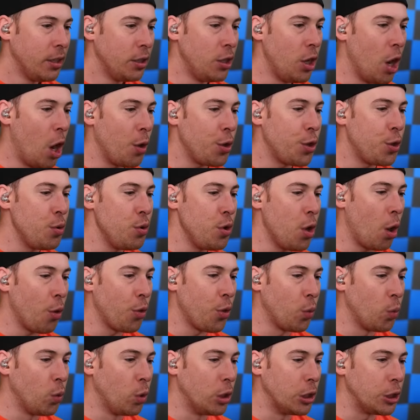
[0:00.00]
No, you know
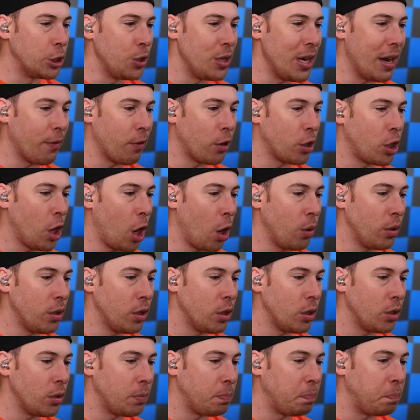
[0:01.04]
the rules. You never go...
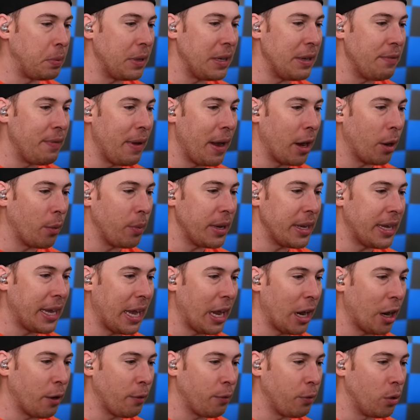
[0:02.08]
Be very
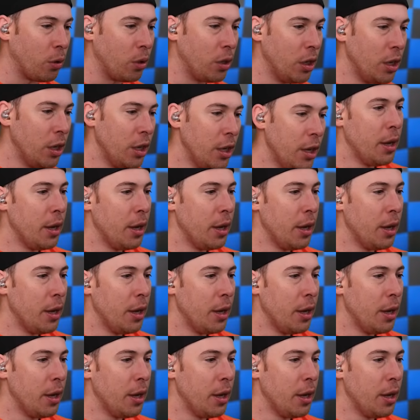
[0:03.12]
careful.